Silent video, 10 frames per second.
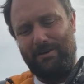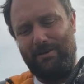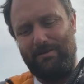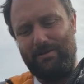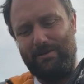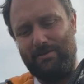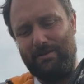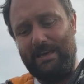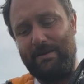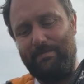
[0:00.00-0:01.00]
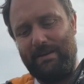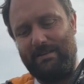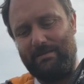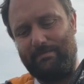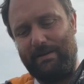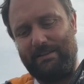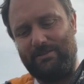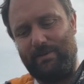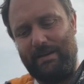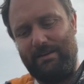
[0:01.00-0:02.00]
uh, keep it packed
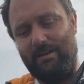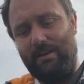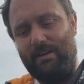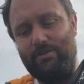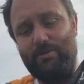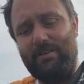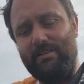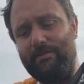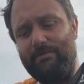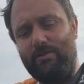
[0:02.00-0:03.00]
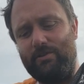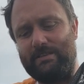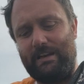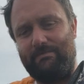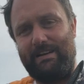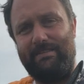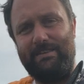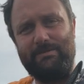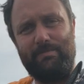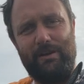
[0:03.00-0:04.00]
away. You can of course get around
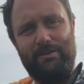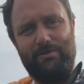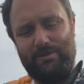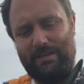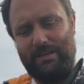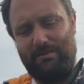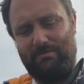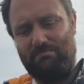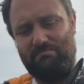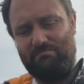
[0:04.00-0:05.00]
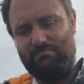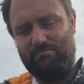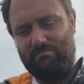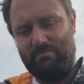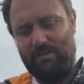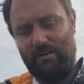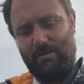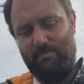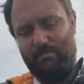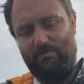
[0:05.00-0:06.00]
this by using
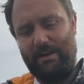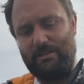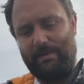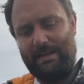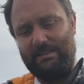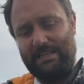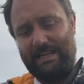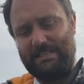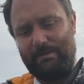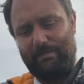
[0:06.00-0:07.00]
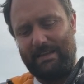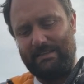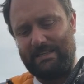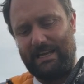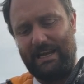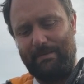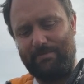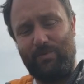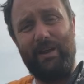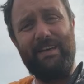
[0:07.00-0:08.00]
um, ranger bands, elastic bands,
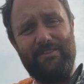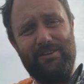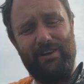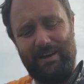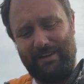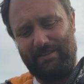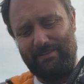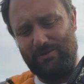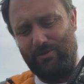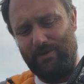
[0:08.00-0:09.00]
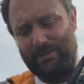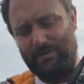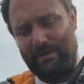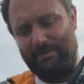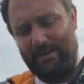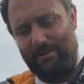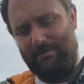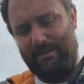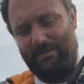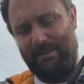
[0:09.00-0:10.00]
clips, whatever you like. There's always a way of getting
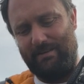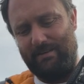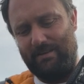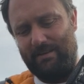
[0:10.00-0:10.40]
around it.